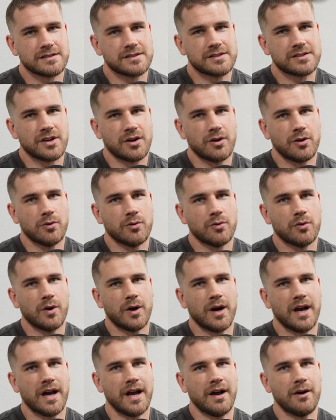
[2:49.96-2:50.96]
So
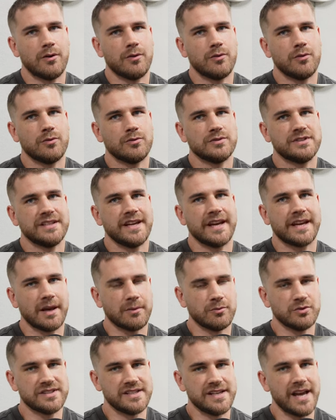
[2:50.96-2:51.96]
how did I
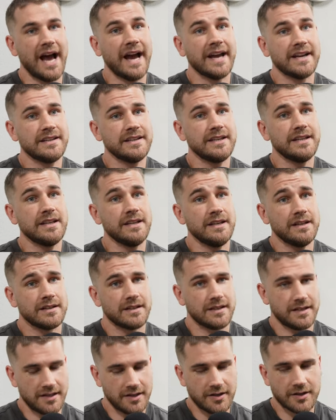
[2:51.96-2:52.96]
come with the idea? Mm-hmm.